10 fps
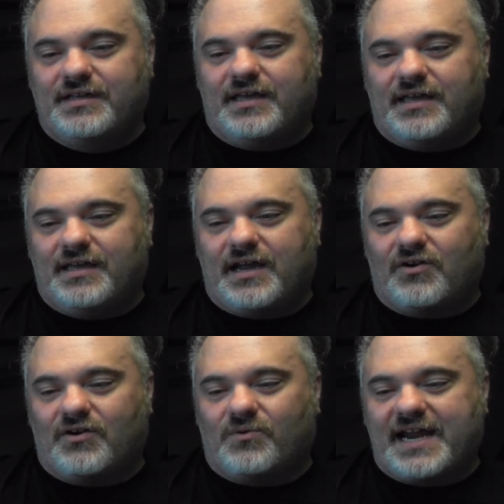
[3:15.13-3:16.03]

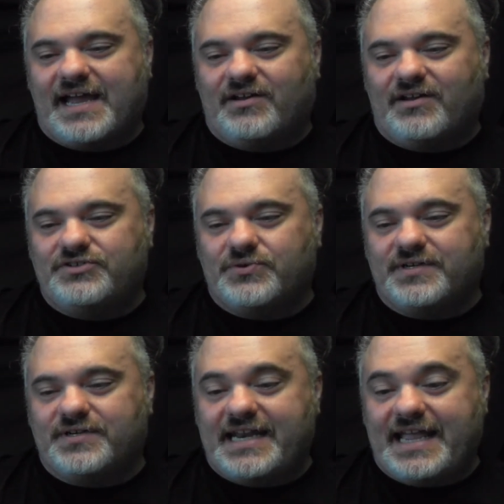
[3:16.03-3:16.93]
around your
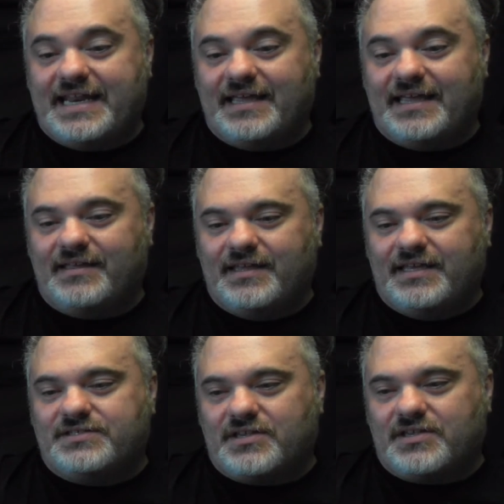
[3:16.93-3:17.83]
data
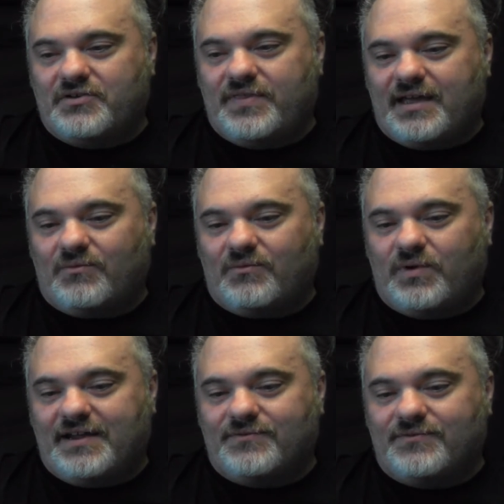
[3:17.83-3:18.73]
so that
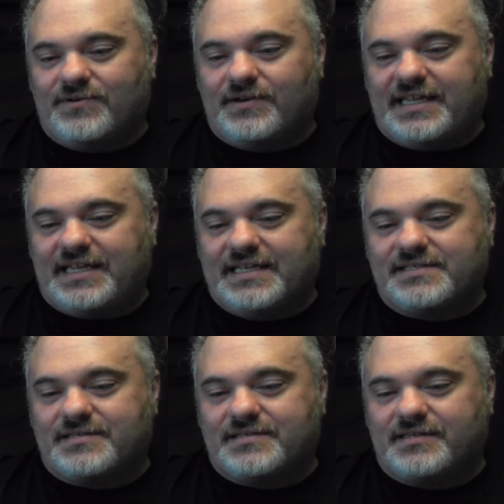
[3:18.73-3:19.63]
whenever
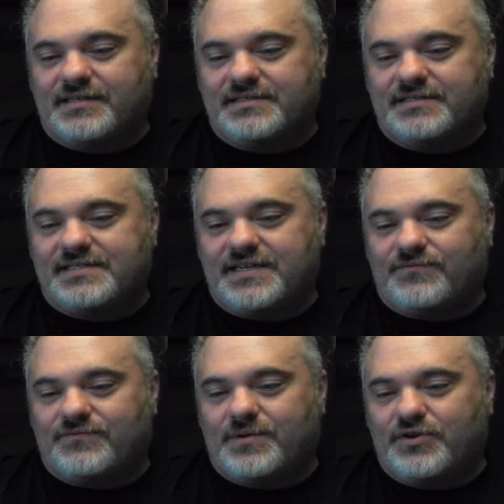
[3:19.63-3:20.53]
it's sent
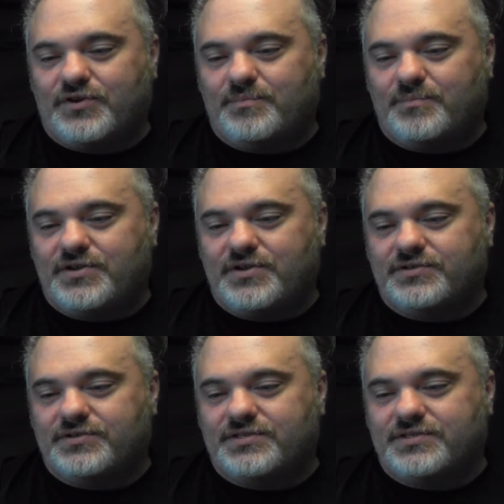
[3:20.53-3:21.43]
from your
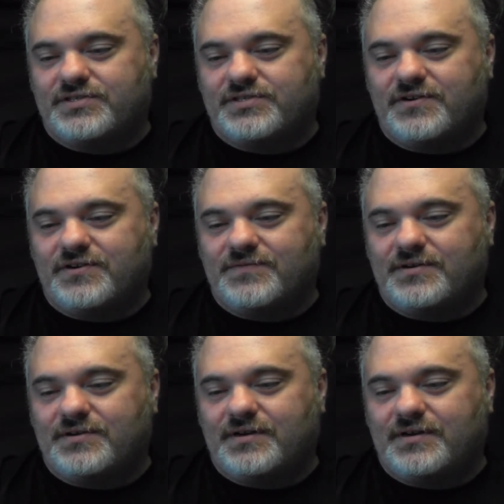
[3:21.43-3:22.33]
computer to the
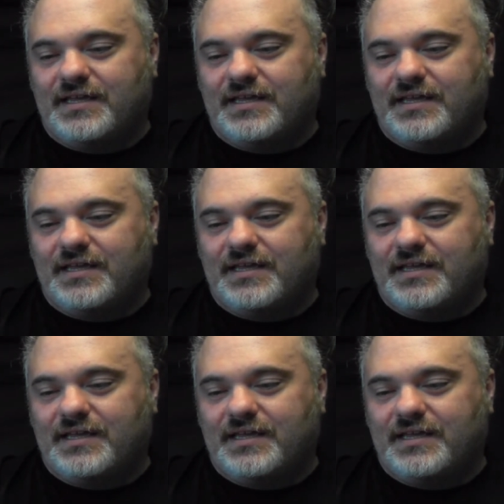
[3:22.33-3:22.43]
server,